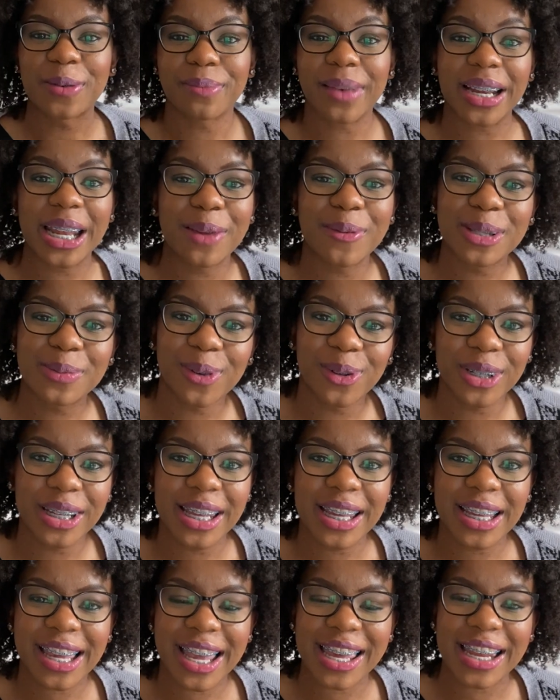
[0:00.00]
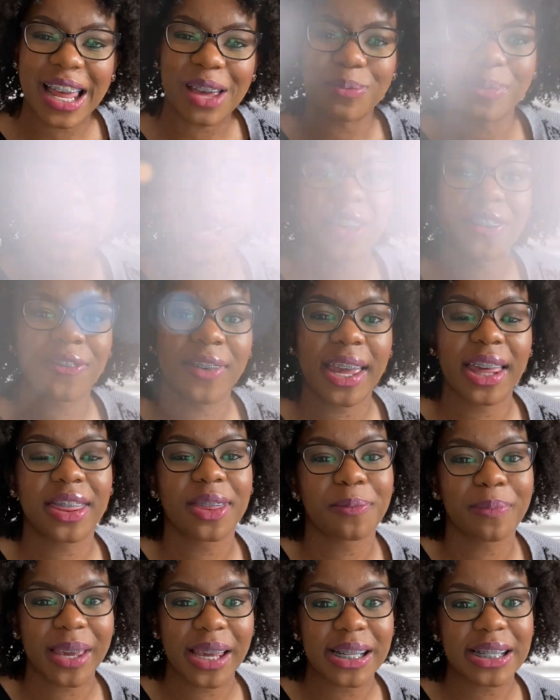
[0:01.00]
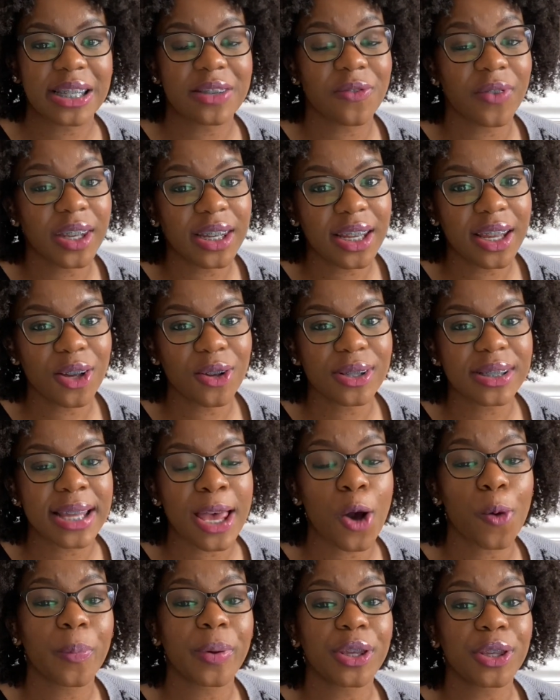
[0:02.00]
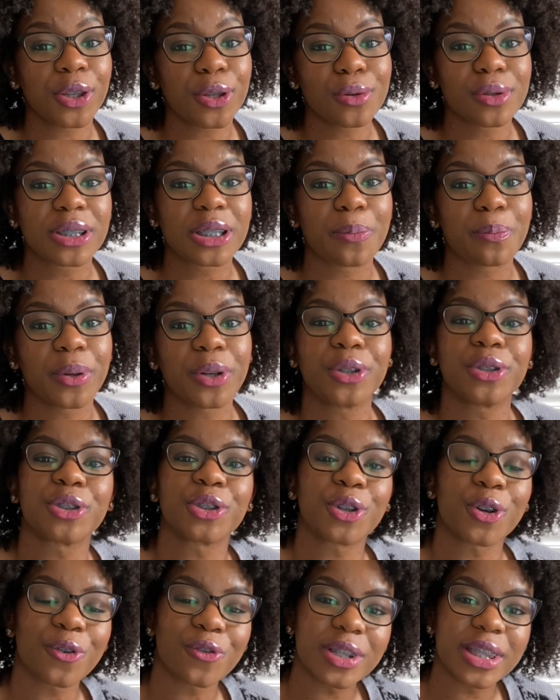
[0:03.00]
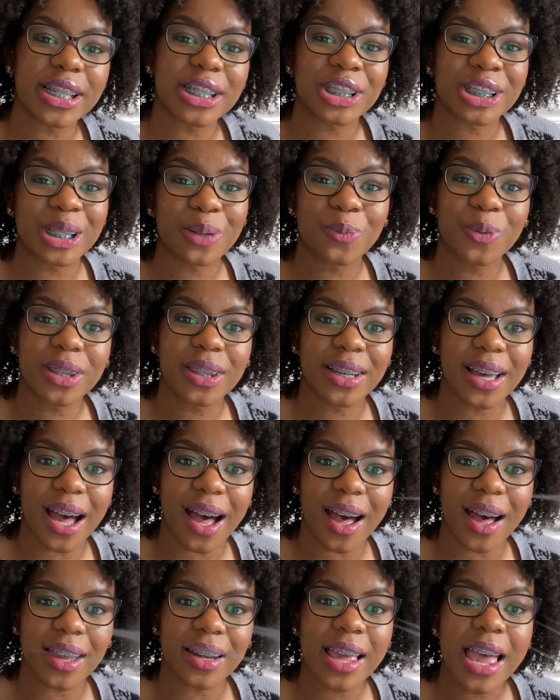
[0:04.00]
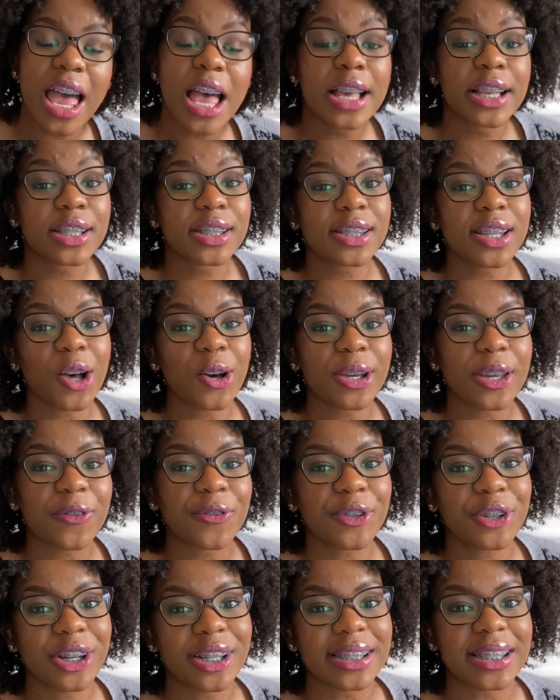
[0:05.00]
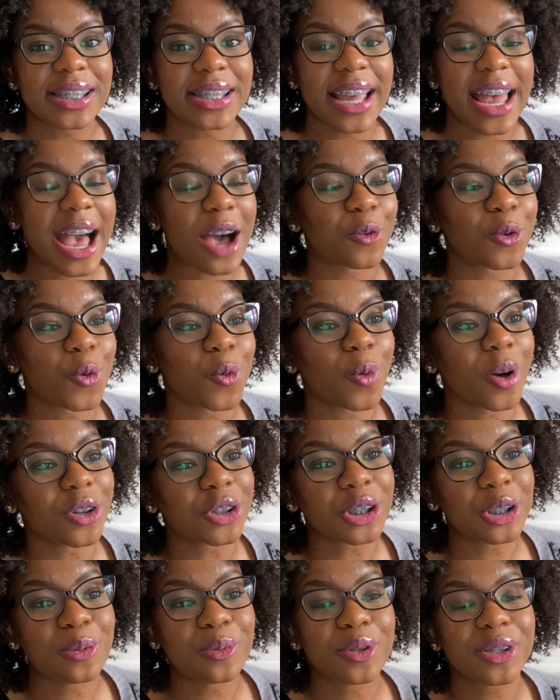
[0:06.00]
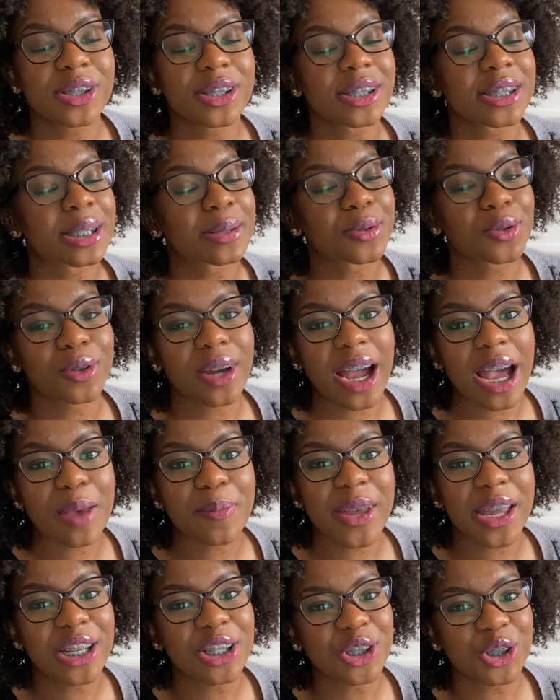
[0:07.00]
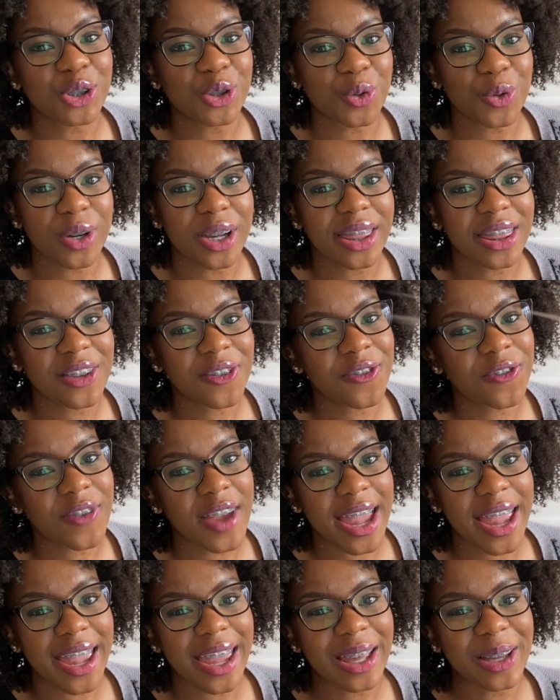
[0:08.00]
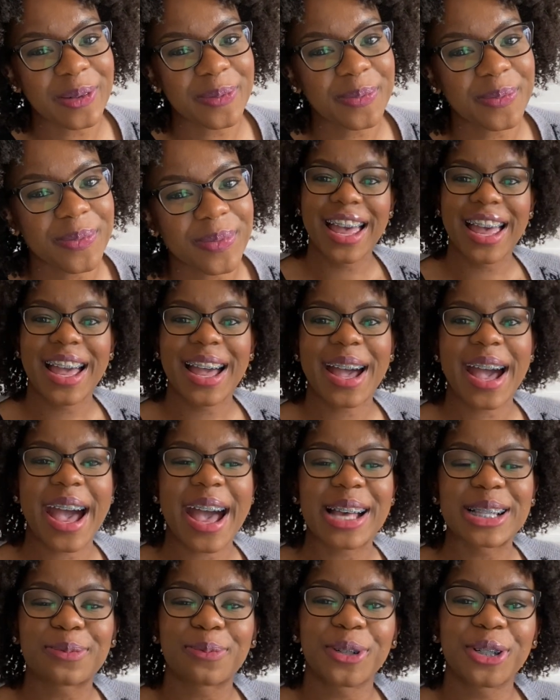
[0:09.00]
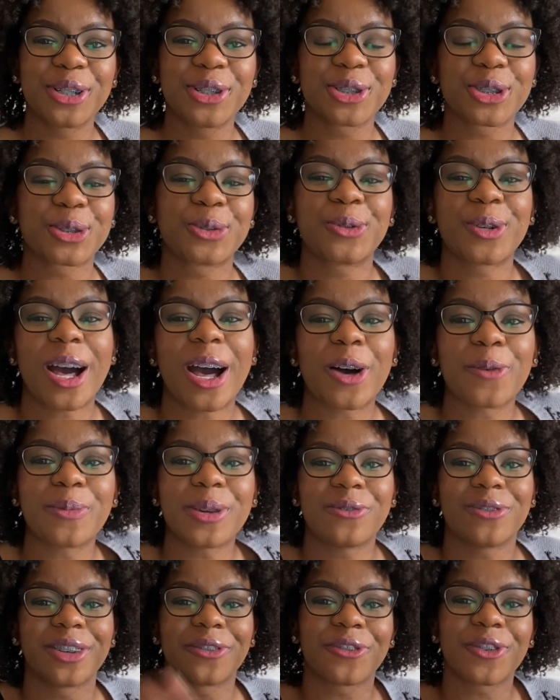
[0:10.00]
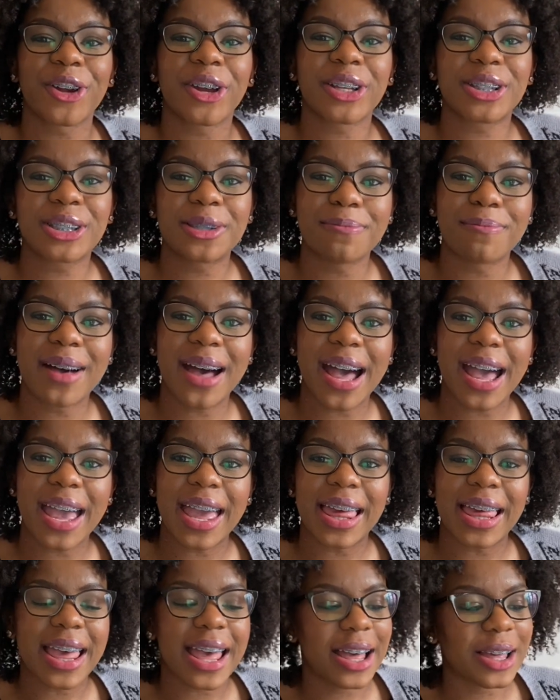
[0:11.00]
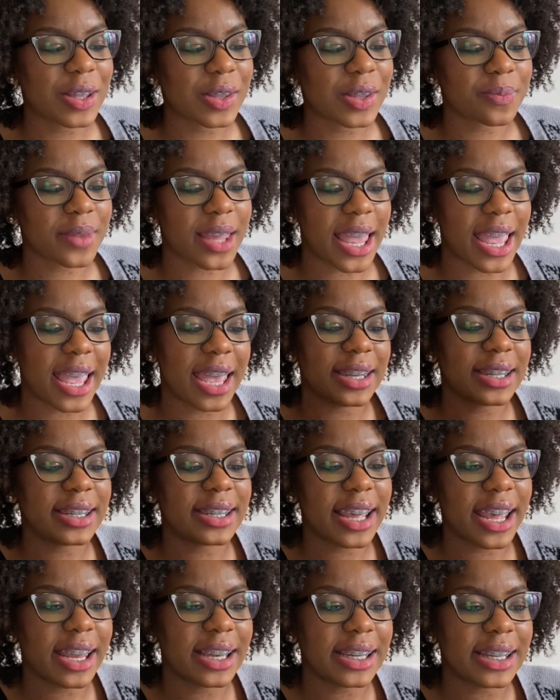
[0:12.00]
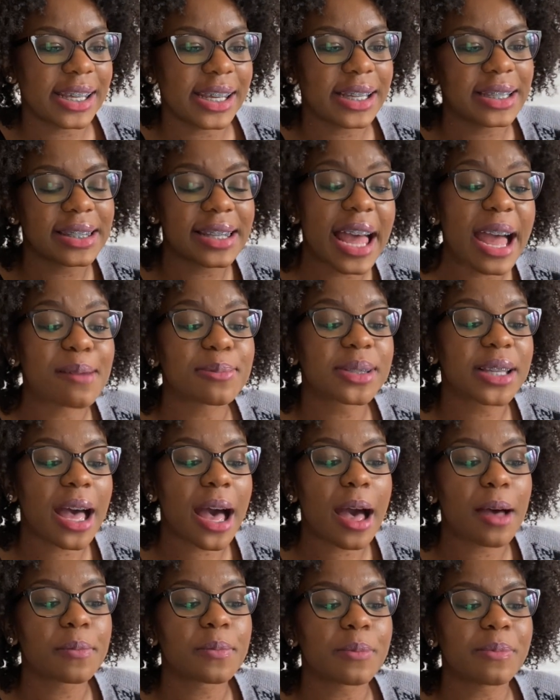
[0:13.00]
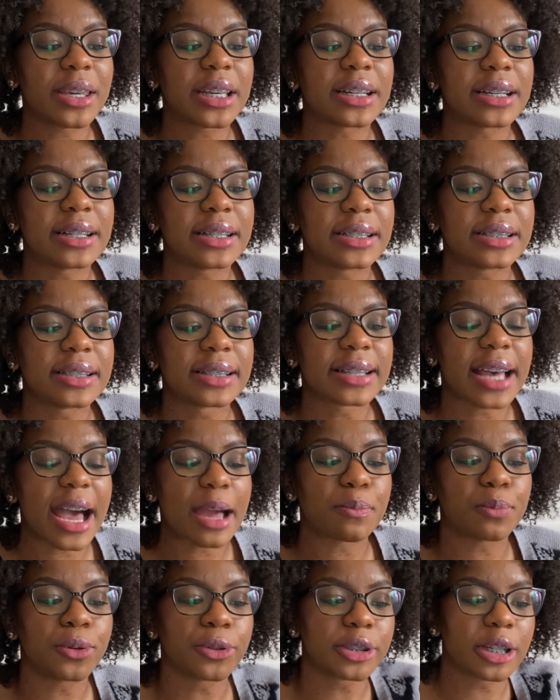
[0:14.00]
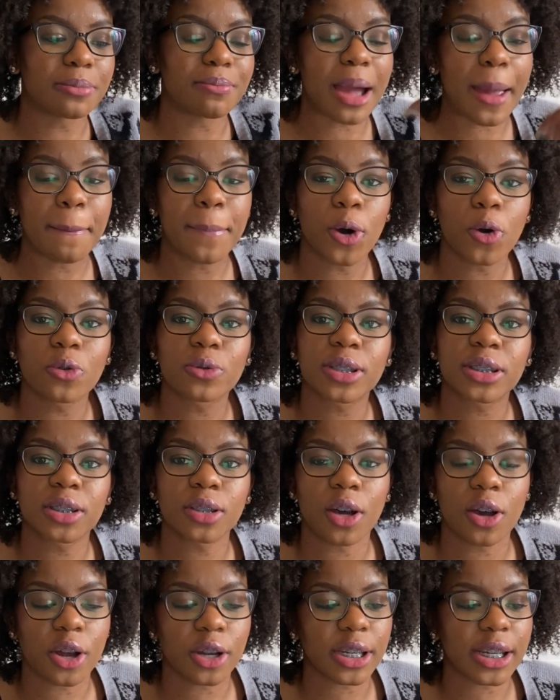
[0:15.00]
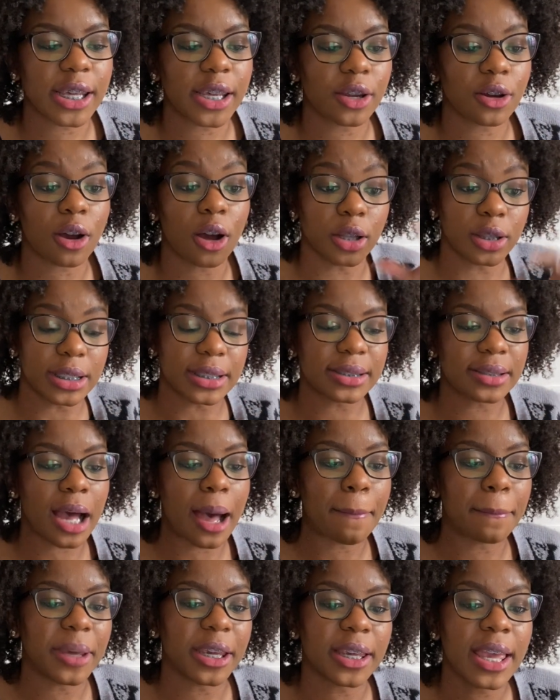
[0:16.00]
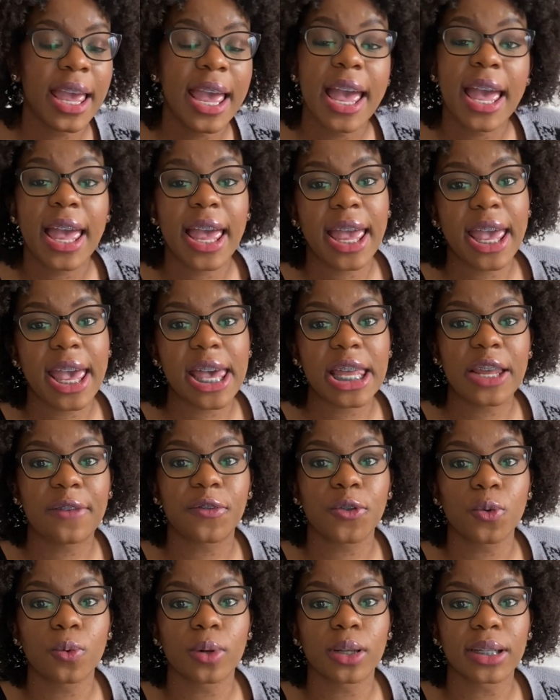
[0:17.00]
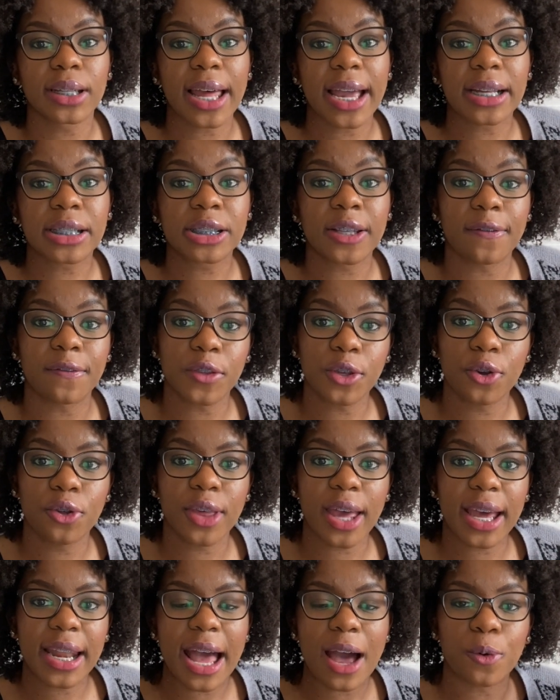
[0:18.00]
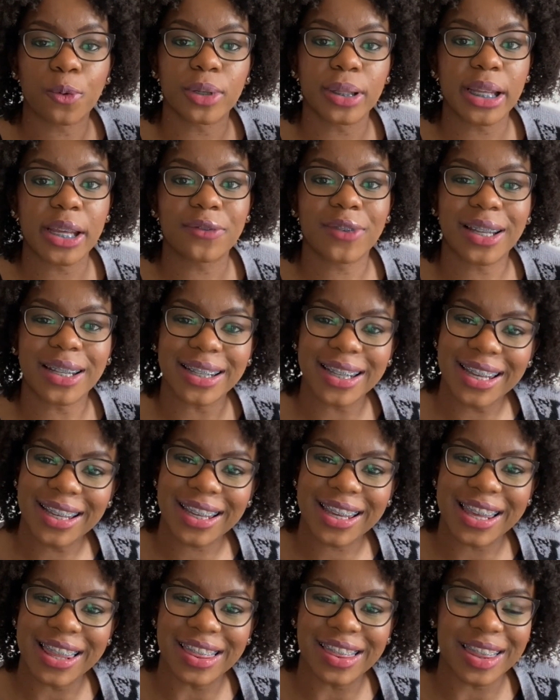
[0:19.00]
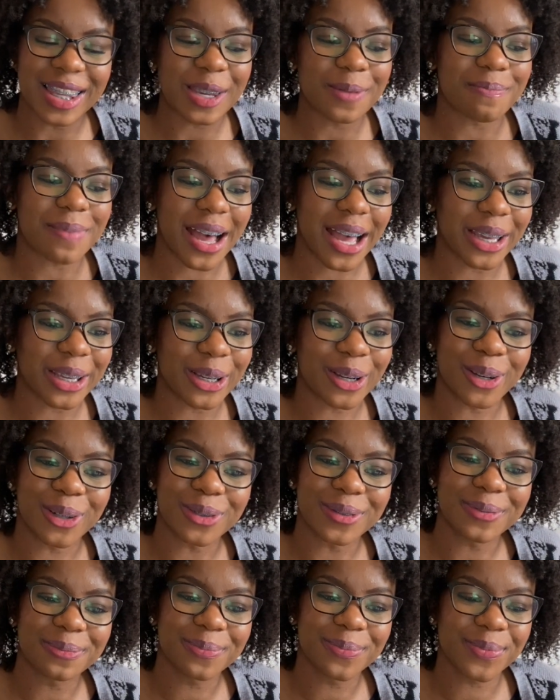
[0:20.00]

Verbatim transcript: My name is Monique and I make faith based videos helping you to build your relationship with God. So if you're into that, I will welcome you to subscribe and join the fam. As per usual, I'll be referring to my handy dandy laptop because I pulled up my post on here on this topic. And if you would like to view that, I will leave a link in the bio.